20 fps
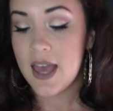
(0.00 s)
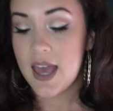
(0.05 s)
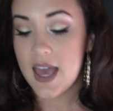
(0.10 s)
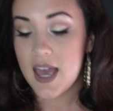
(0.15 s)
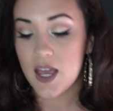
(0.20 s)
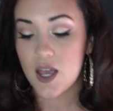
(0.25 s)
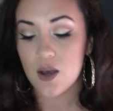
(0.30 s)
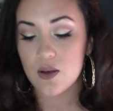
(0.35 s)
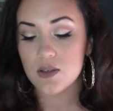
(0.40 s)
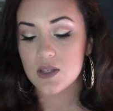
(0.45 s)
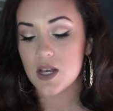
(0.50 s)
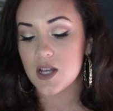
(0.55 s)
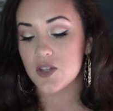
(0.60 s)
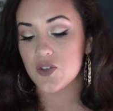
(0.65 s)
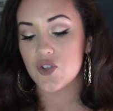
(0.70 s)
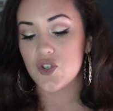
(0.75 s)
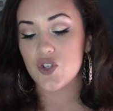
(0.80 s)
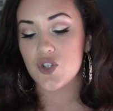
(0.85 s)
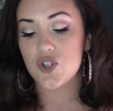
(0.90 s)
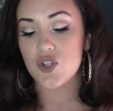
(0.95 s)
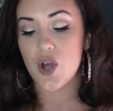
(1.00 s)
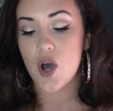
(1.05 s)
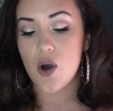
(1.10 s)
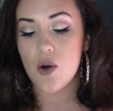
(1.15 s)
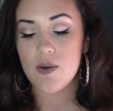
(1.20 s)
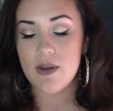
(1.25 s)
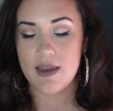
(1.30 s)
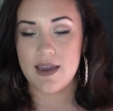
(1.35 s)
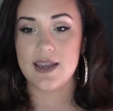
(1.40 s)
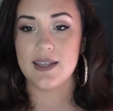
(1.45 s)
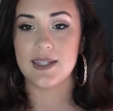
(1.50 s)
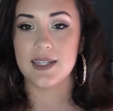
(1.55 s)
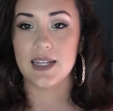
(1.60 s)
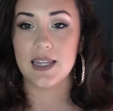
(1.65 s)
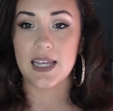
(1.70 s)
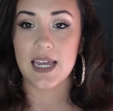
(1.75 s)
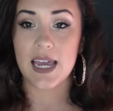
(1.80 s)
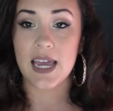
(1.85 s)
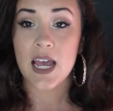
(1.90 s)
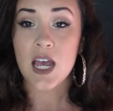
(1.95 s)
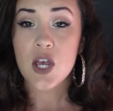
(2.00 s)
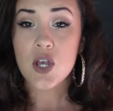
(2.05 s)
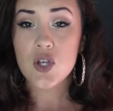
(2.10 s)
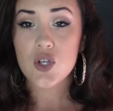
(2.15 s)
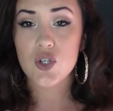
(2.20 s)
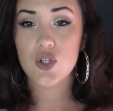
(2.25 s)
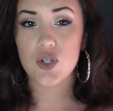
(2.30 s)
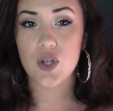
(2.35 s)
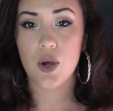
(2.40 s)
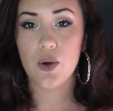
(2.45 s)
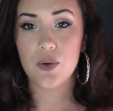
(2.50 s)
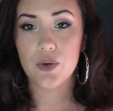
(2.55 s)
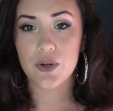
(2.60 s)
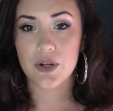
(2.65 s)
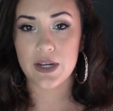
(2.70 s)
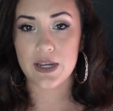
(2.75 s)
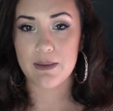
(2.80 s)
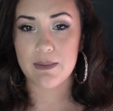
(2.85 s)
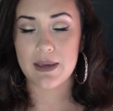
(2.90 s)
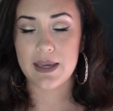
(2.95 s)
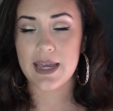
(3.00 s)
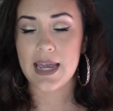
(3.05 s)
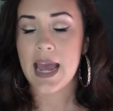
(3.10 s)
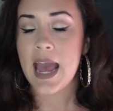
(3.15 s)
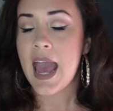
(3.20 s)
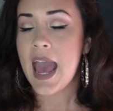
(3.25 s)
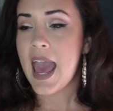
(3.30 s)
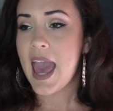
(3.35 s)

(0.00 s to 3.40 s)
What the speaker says: It goes on so easily, so creamy,